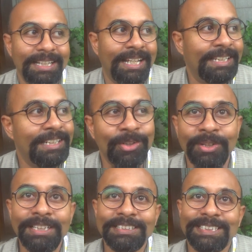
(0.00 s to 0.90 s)
And they're
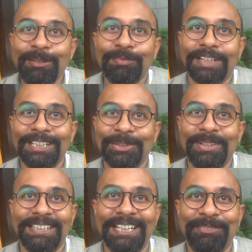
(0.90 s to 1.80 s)
talking the same
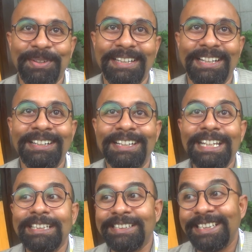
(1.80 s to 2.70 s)
vernacular that we did.
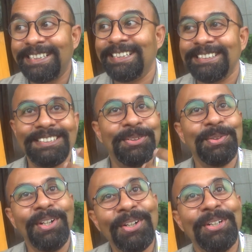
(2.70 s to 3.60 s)
Jesus, do
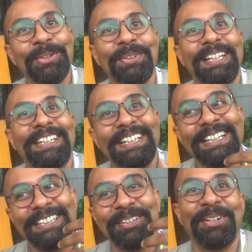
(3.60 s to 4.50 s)
not know that they
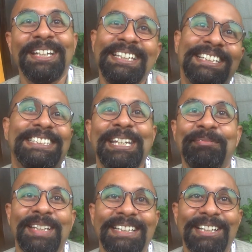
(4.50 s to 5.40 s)
are talking the same
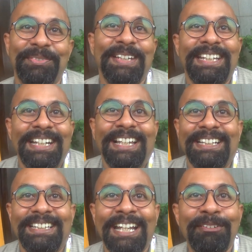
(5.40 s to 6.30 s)
thing that we did
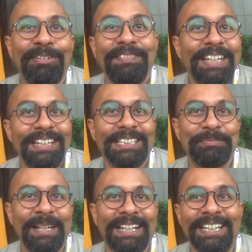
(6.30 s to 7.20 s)
like 10, 15 years
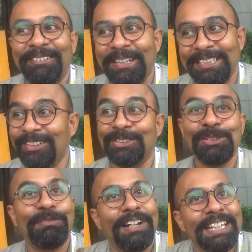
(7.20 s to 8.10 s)
back, right? It's
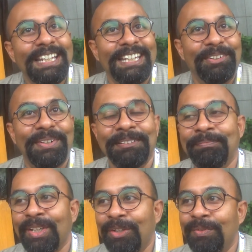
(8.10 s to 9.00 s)
also funny in a way,
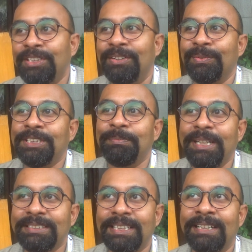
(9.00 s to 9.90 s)
which
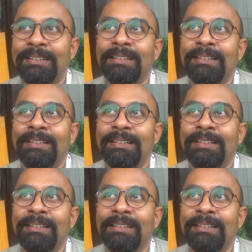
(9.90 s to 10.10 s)
means that